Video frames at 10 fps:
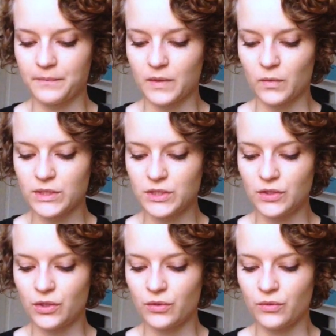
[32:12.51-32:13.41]
Once
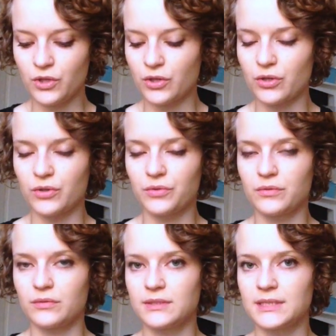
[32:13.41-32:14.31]
you know your
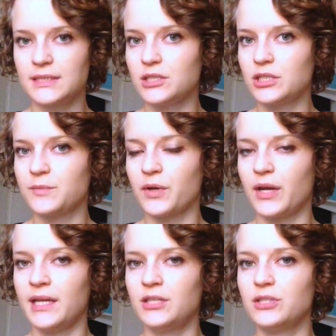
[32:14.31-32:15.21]
stitches per
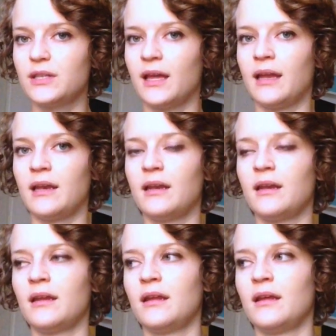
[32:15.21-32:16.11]
inch,
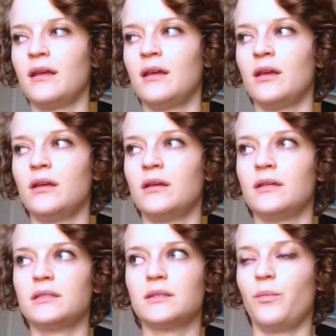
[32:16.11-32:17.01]
then
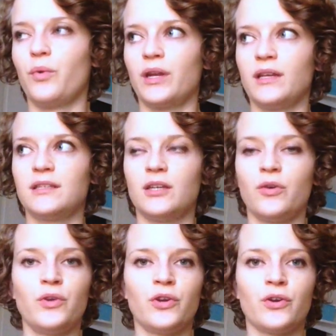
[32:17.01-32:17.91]
it's important to
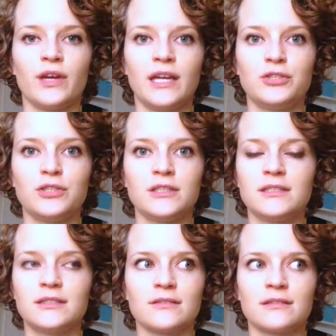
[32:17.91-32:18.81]
know your
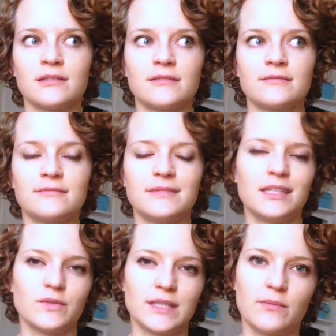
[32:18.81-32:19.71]
inches or
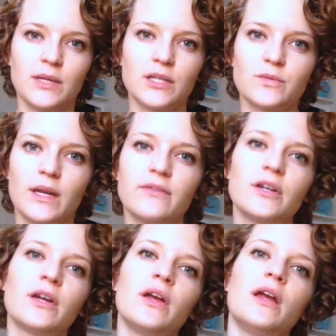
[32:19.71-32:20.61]
centimeters,
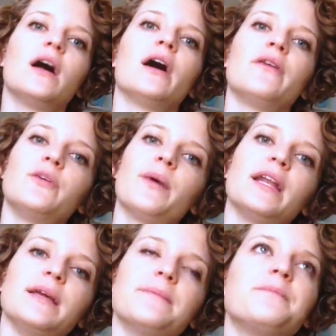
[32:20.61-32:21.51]
whatever, of your
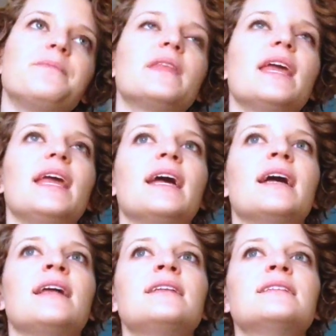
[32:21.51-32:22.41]
body.
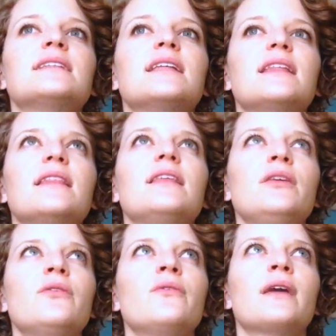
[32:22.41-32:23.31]
And
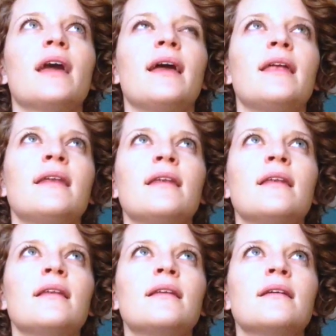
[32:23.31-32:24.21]
you can